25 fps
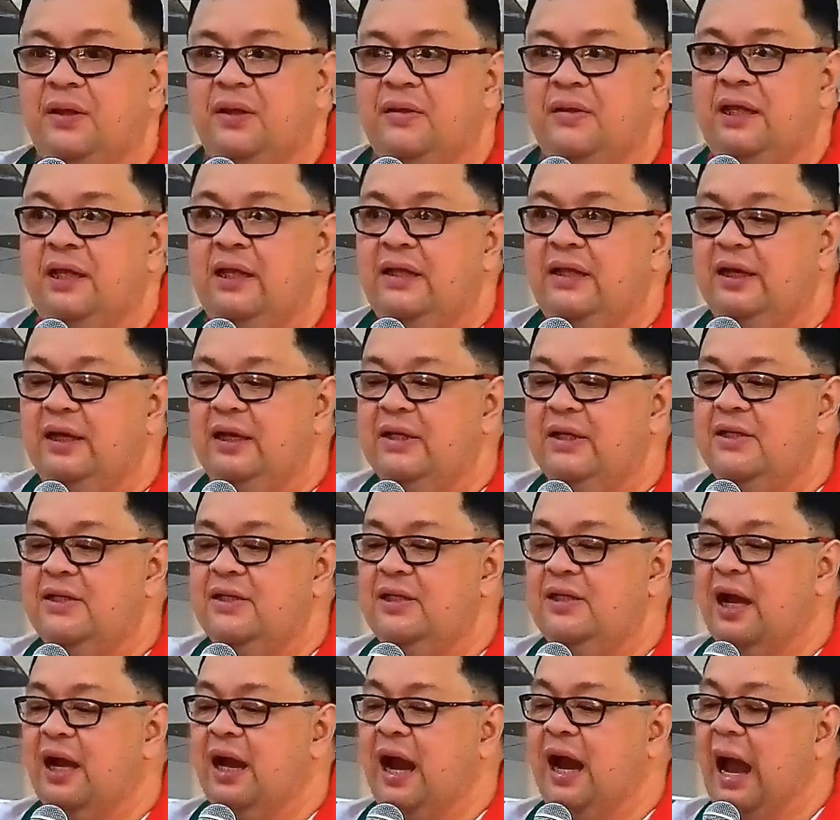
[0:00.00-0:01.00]
that is
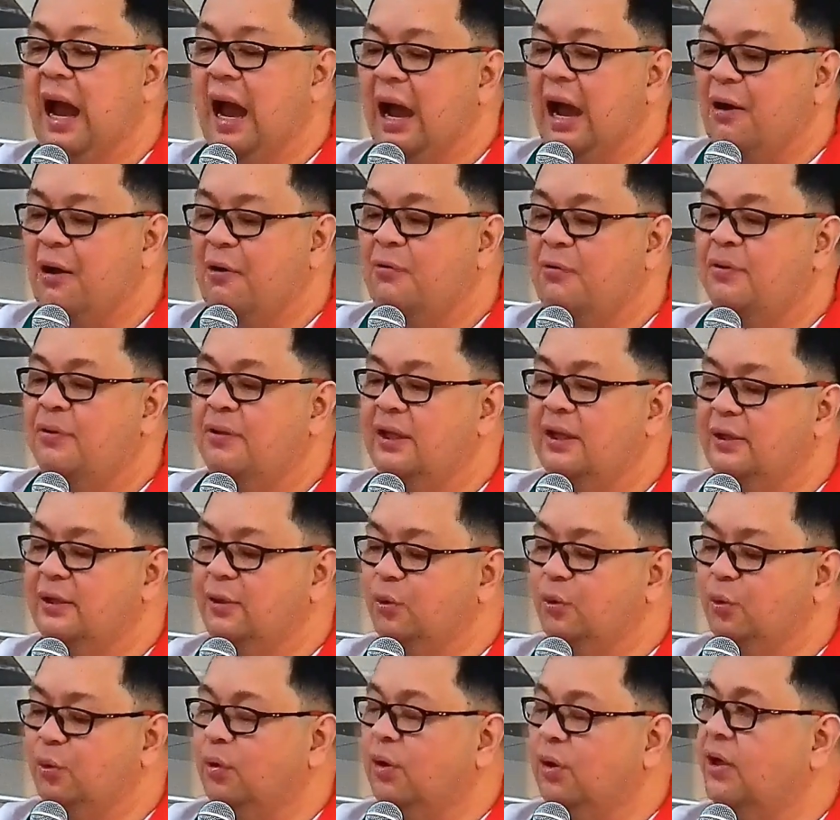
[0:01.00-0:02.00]
how the
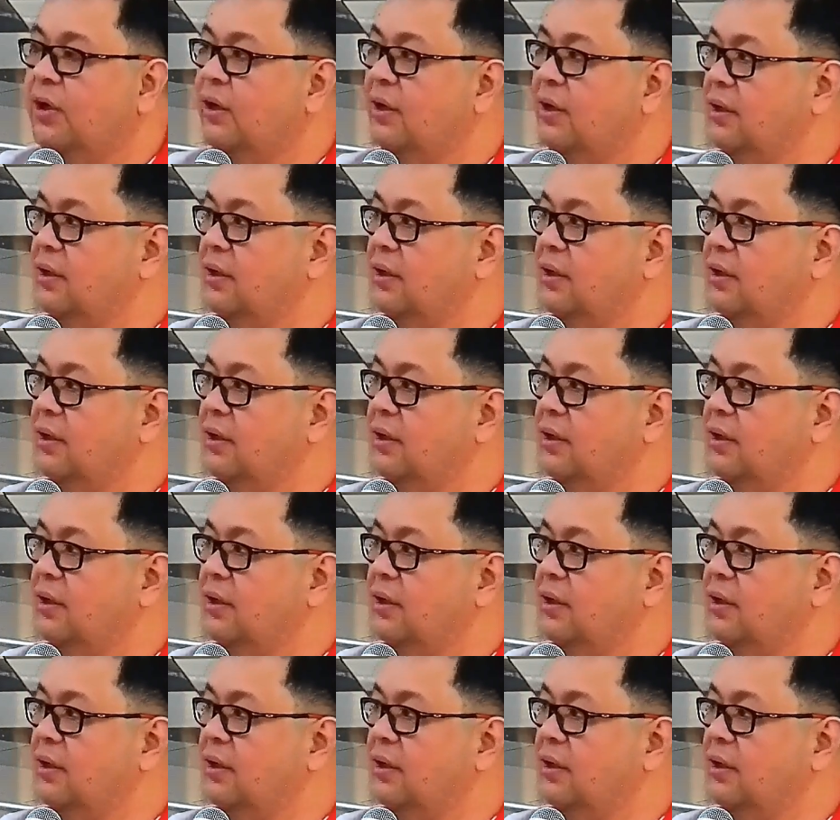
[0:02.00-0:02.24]
Lord